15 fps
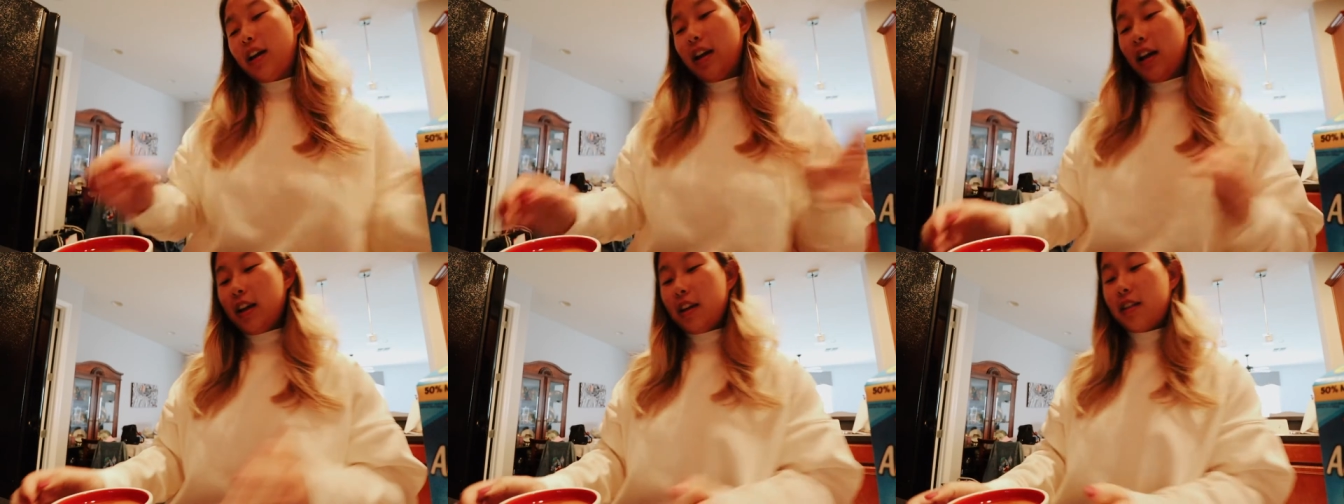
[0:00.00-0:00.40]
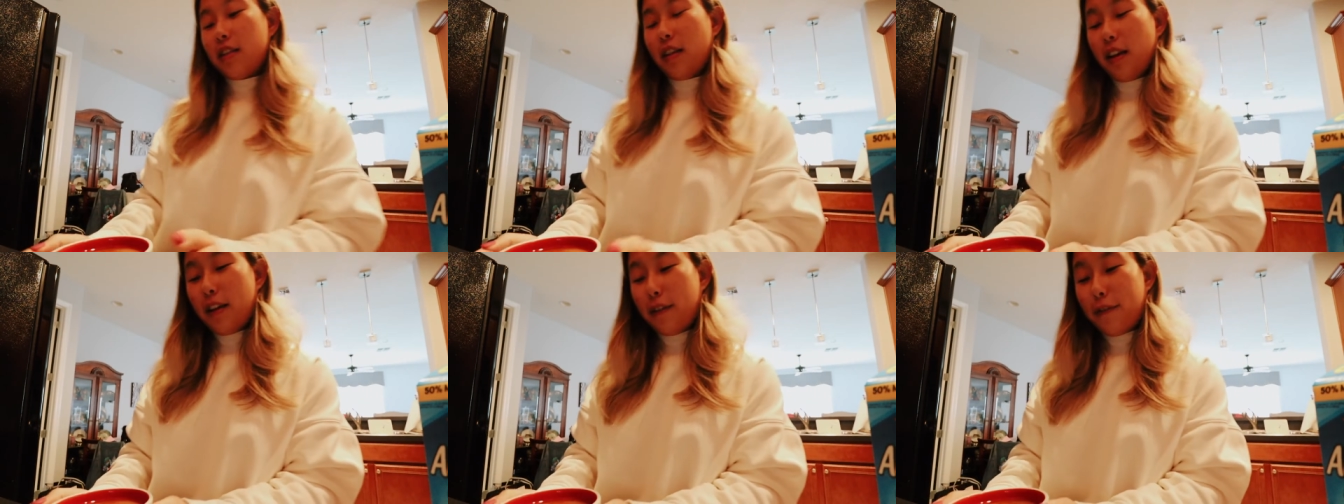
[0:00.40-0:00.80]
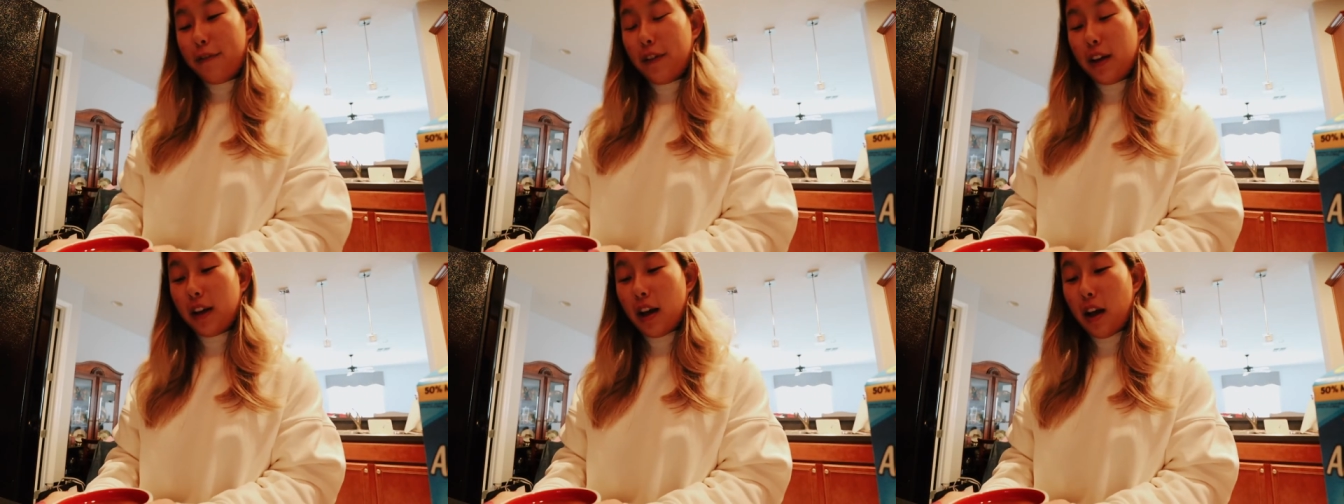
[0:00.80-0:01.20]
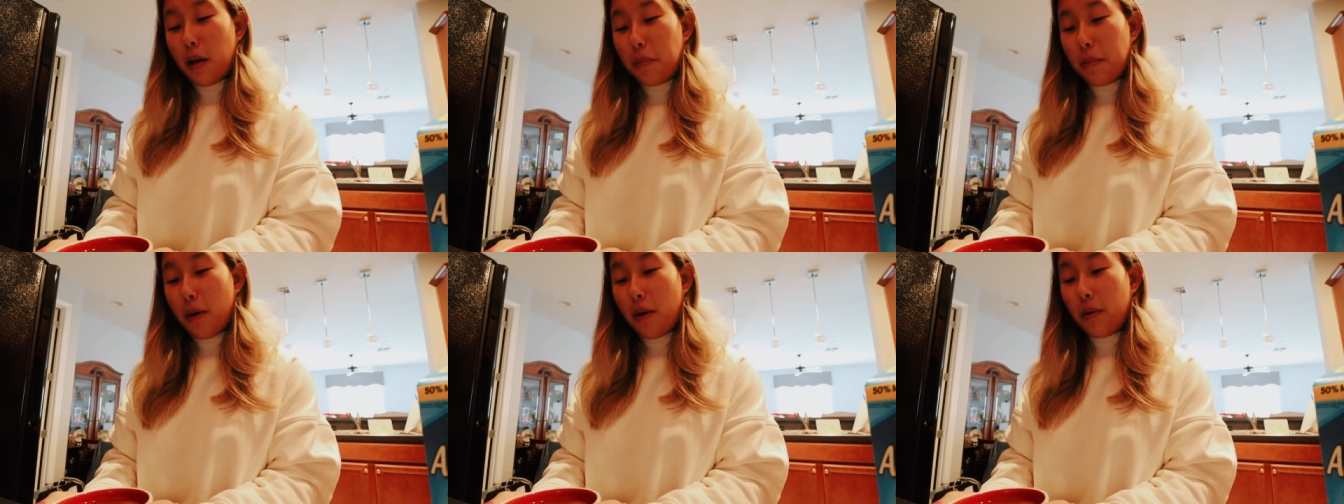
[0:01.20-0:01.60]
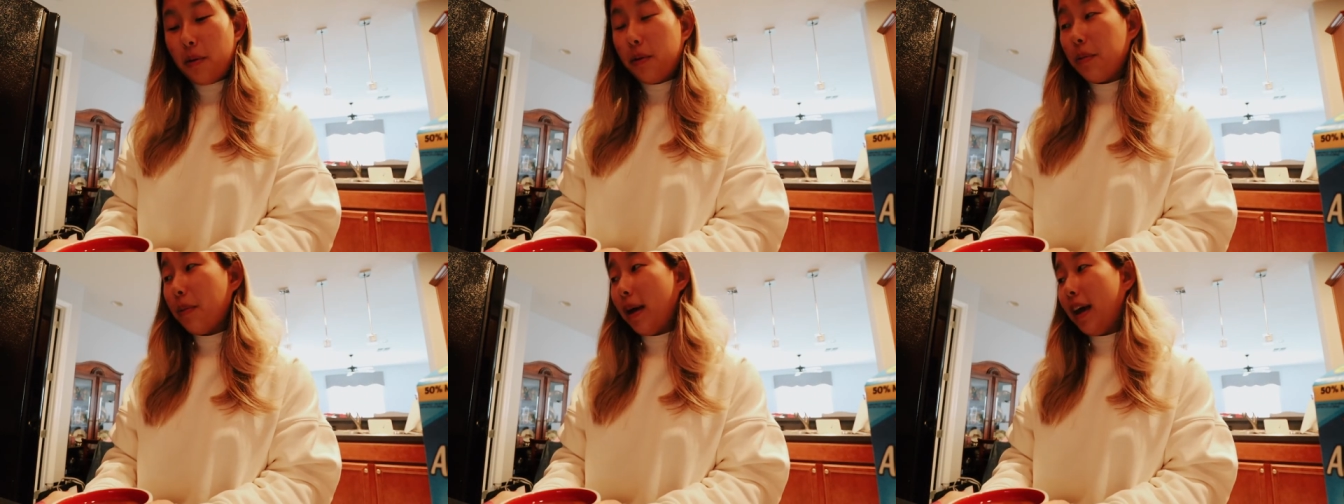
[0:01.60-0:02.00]
it doesn't like fill up
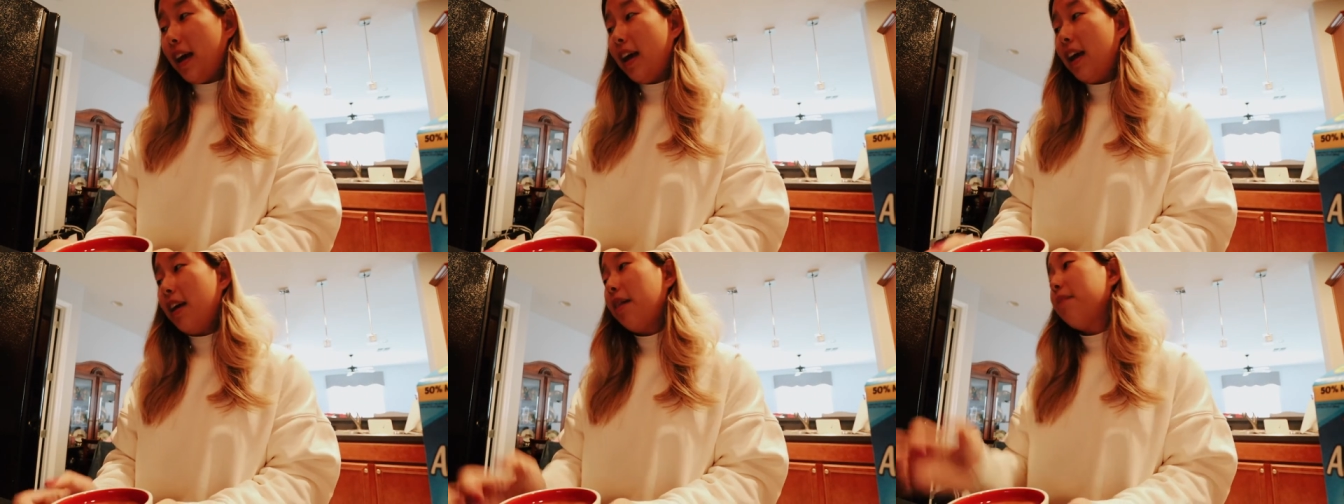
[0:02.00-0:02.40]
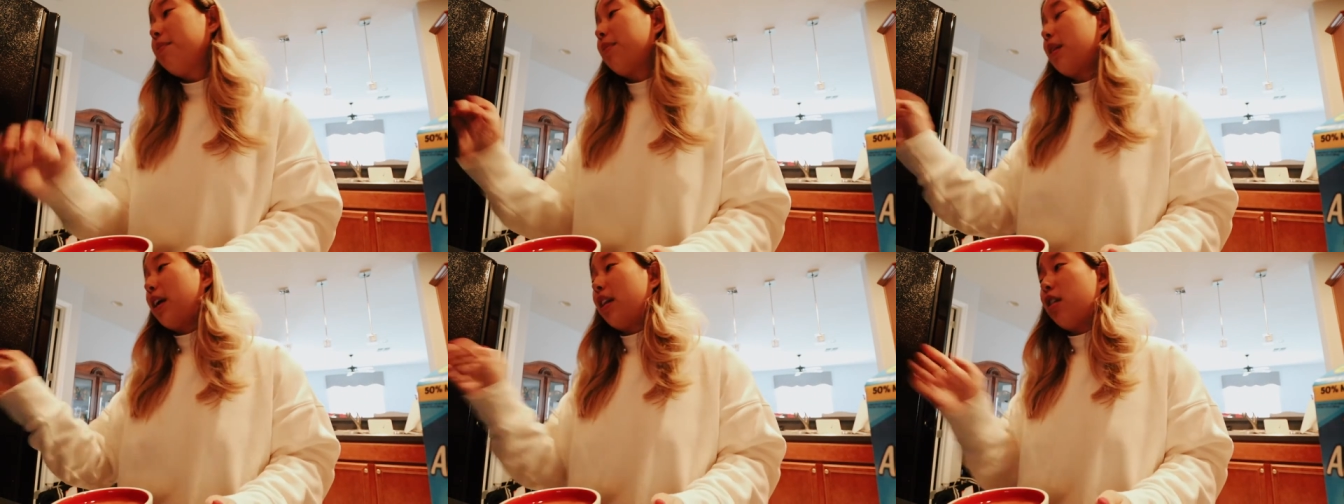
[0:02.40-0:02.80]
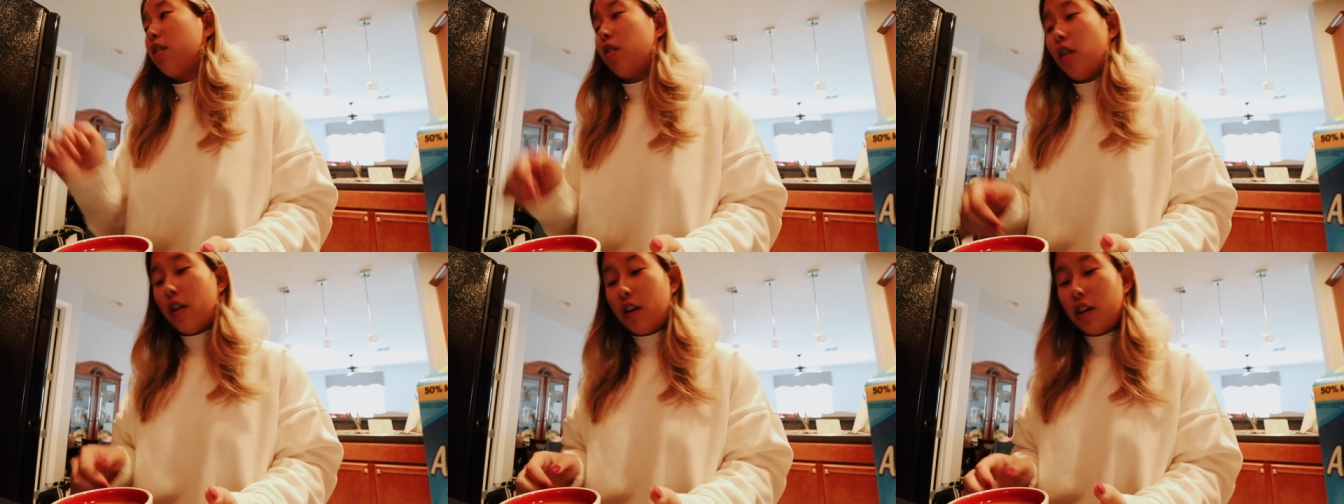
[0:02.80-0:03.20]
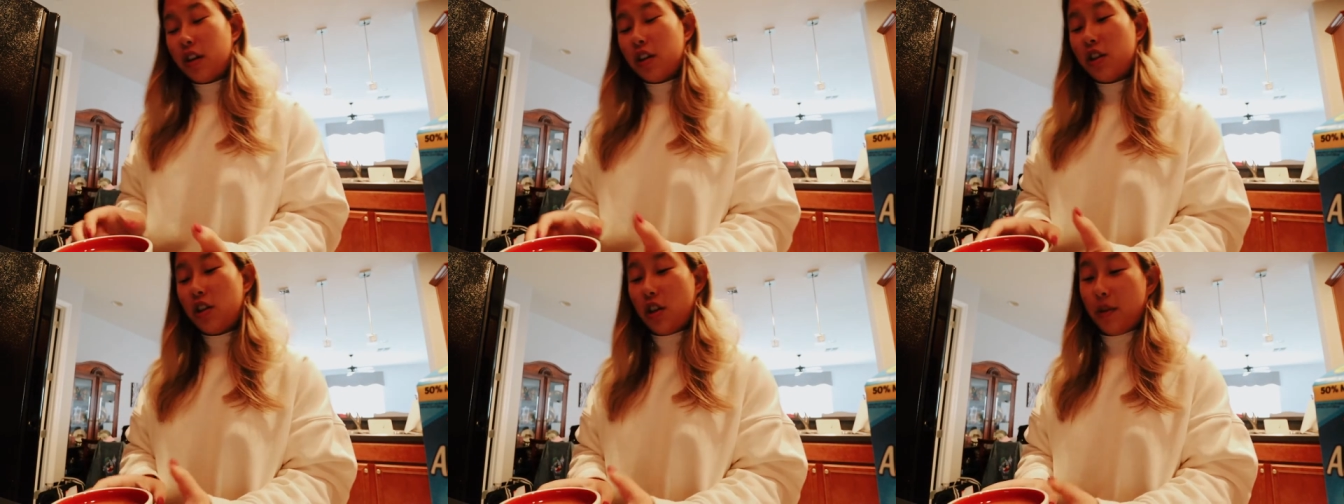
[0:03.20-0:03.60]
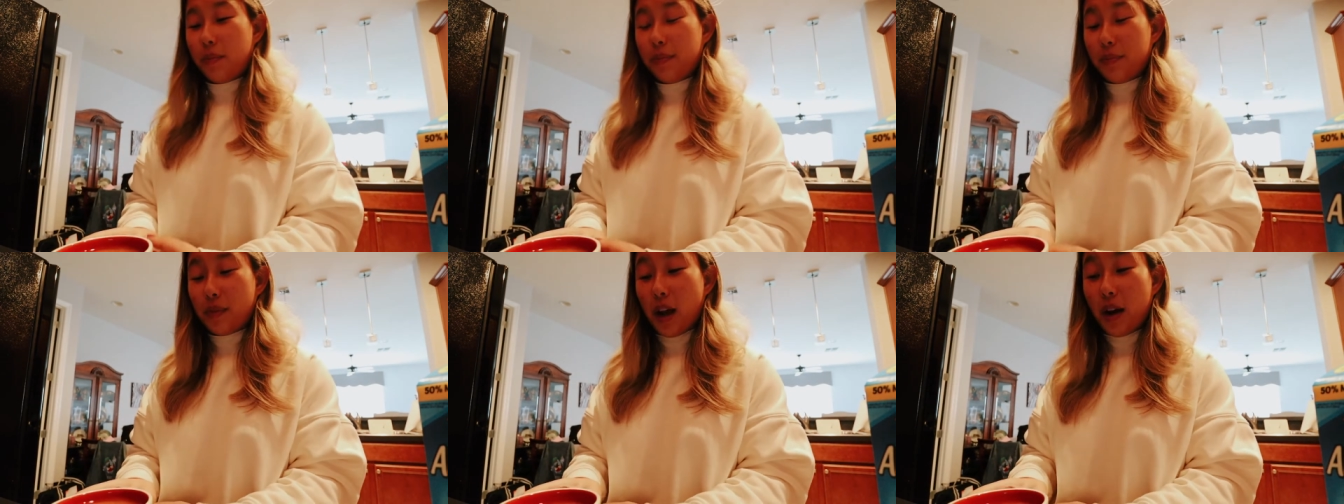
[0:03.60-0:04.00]
all the way like the large
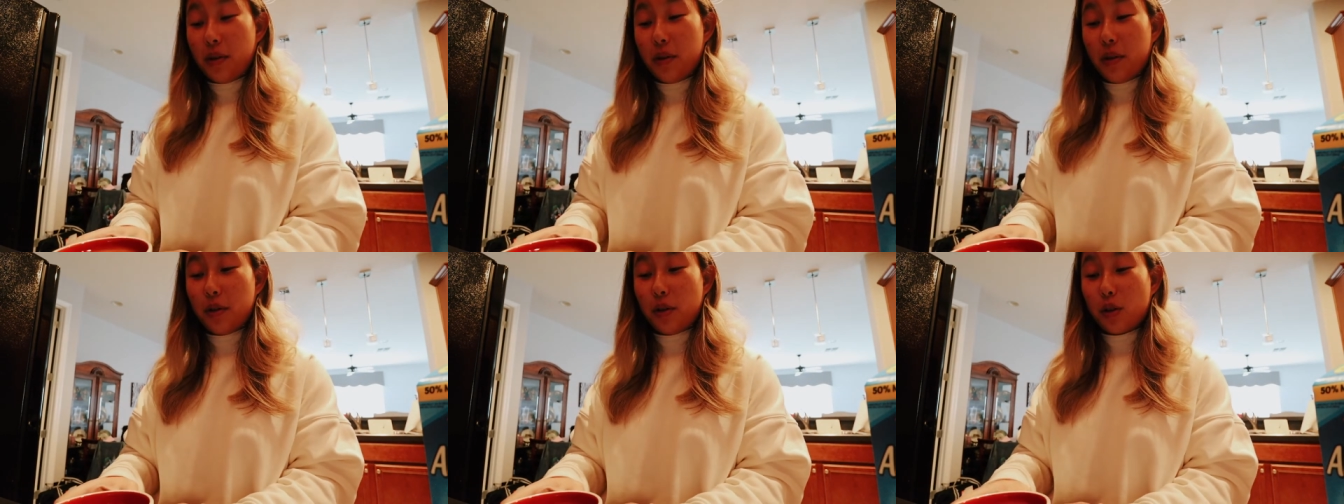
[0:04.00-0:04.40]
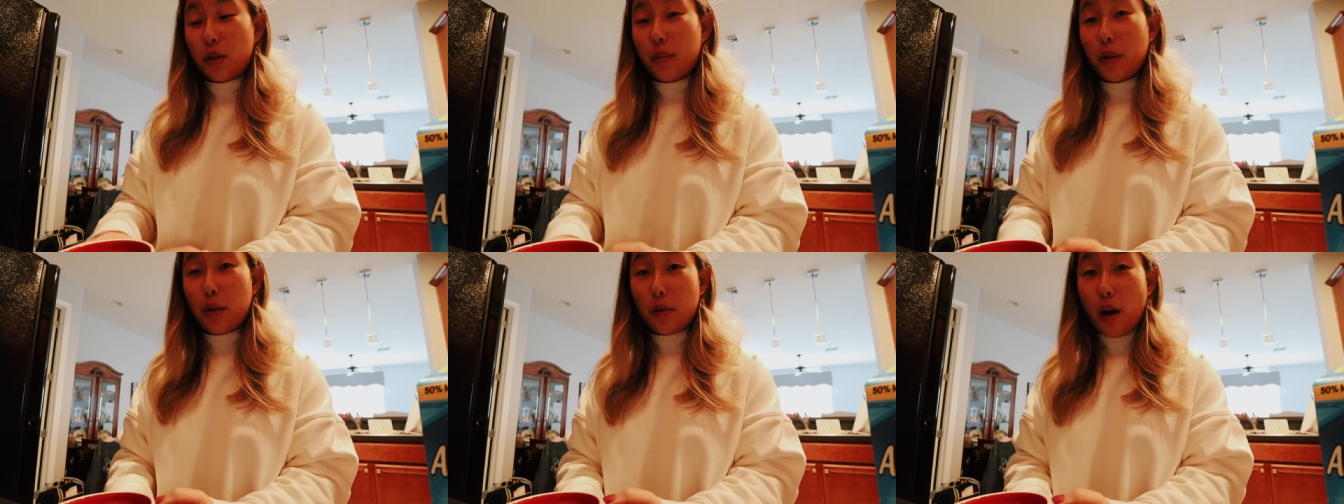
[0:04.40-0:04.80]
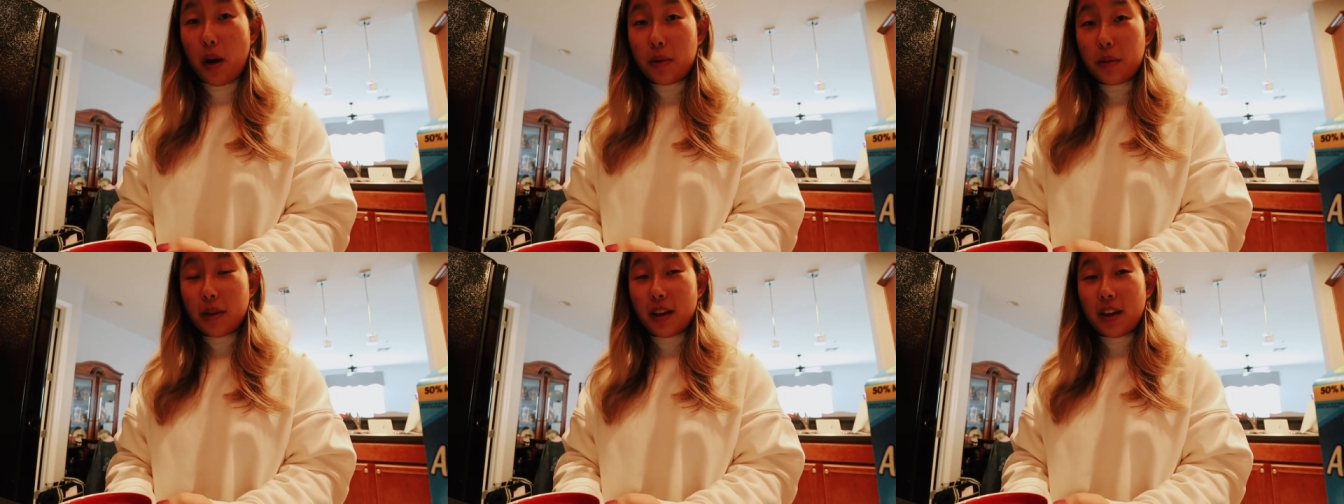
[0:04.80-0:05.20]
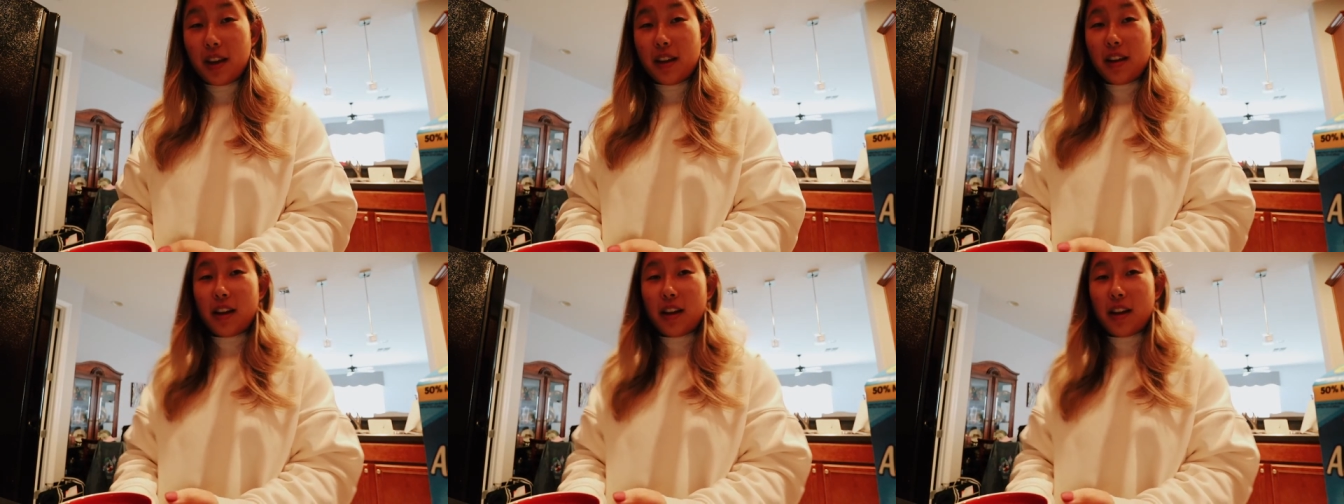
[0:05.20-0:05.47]
I don't know, there's something wrong with it.